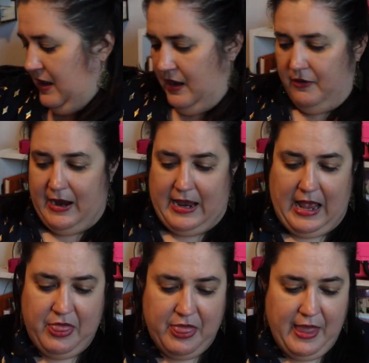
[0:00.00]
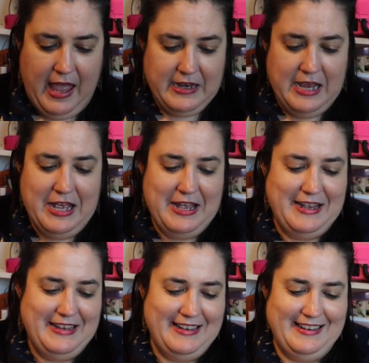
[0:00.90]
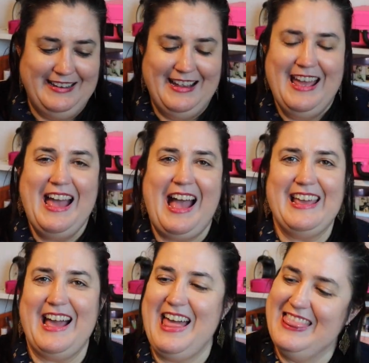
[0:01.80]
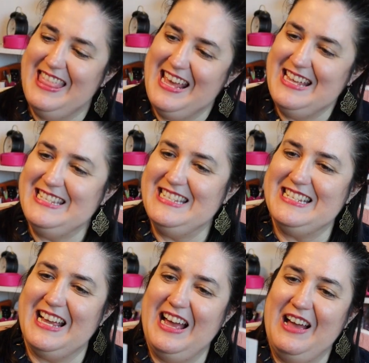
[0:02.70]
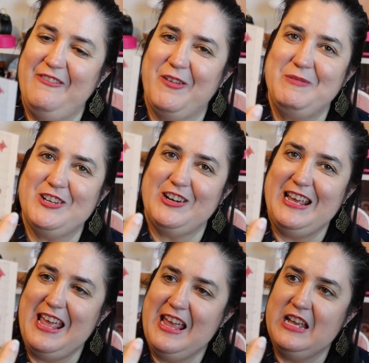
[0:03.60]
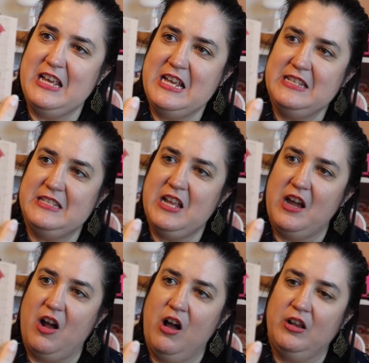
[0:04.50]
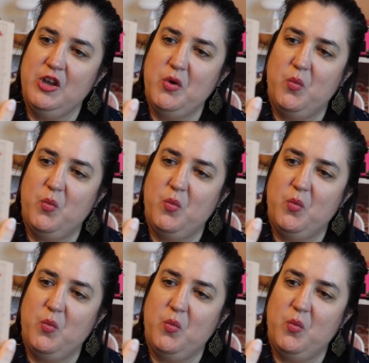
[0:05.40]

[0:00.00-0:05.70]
All right, and then I got this from Dirty Annie's, Not All Who